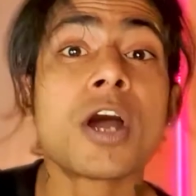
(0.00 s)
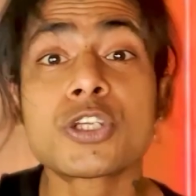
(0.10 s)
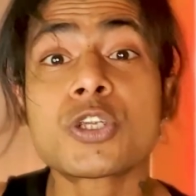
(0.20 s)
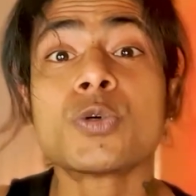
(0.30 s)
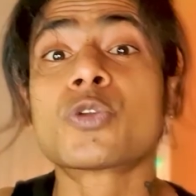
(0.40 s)

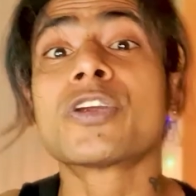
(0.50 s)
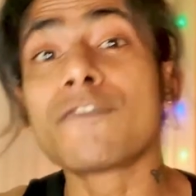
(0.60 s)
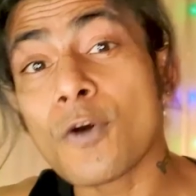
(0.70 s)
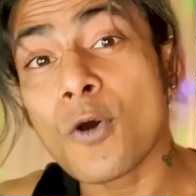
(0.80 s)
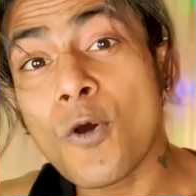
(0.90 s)
2, 3,
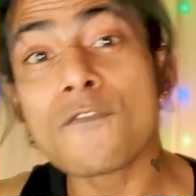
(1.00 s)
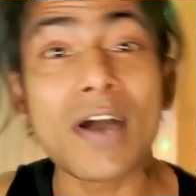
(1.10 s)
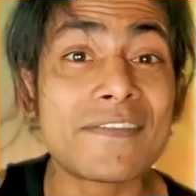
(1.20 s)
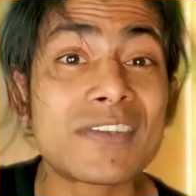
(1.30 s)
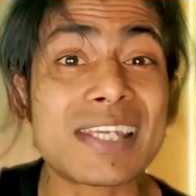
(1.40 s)
4,
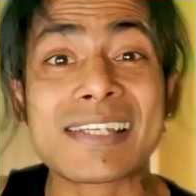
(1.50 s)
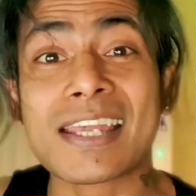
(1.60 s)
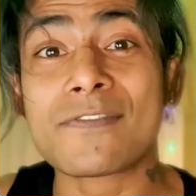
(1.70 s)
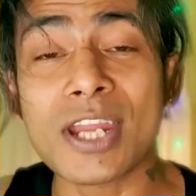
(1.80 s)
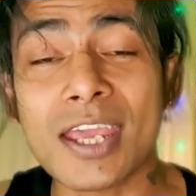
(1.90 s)
5, 6,
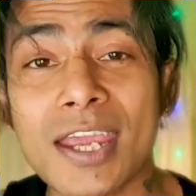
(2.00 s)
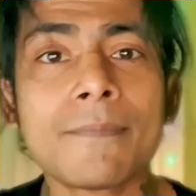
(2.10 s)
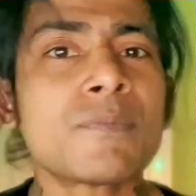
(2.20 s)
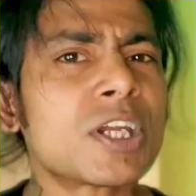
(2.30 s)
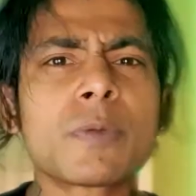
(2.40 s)
7, 8,
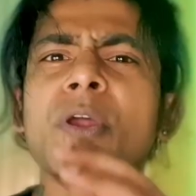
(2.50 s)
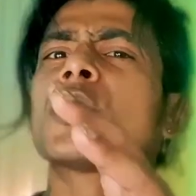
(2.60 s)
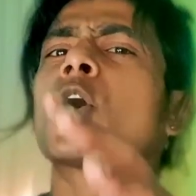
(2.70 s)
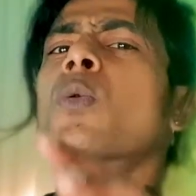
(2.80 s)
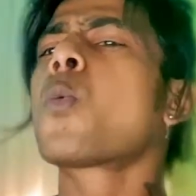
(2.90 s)
depending
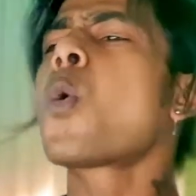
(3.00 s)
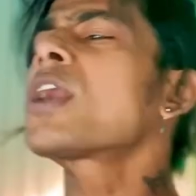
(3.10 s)
on what